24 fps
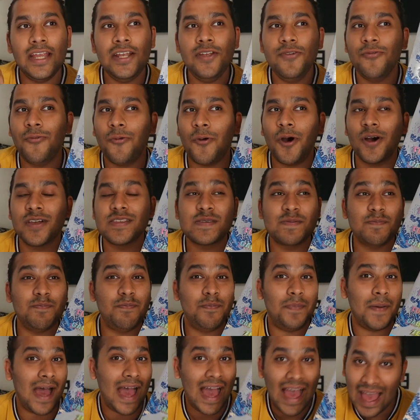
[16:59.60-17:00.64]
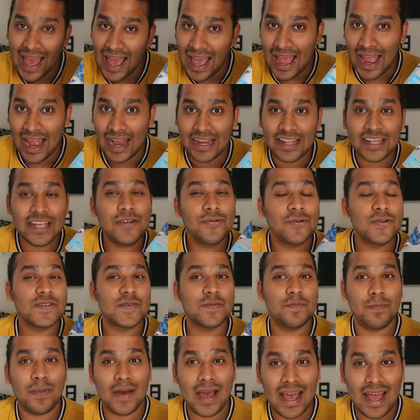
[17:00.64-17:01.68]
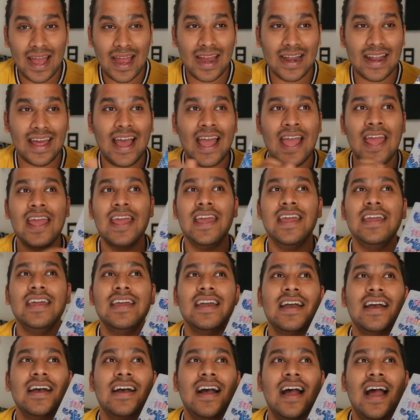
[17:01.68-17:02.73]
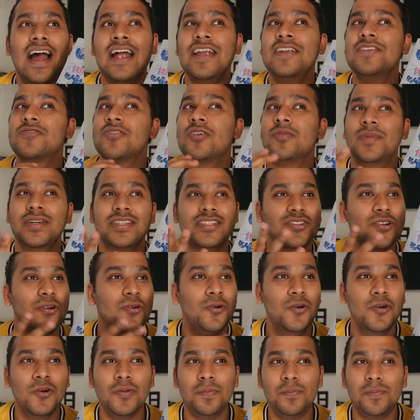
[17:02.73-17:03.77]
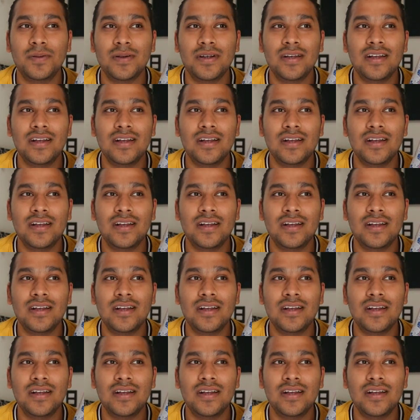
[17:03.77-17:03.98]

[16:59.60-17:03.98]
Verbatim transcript: It was bad. It was bad. I had so much hope,